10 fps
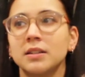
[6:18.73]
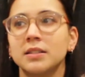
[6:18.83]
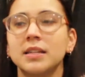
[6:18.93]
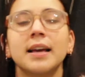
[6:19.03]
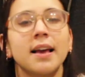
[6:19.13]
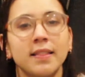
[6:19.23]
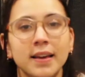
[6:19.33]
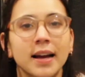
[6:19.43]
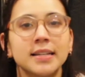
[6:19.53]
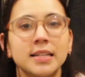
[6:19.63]
saying
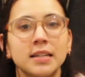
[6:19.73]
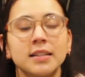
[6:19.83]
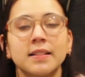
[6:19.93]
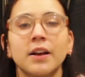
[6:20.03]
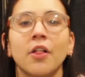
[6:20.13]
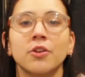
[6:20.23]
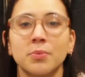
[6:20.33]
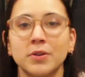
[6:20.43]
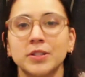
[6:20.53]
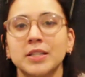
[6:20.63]
the ideas and the other
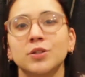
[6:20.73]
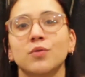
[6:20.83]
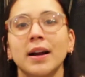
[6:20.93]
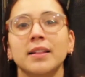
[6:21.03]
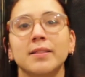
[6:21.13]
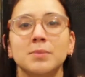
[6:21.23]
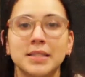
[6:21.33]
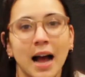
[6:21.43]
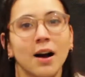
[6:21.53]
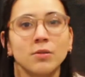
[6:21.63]
person is writing them
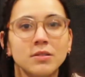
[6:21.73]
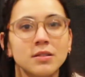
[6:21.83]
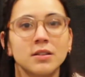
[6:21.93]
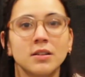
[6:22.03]
down,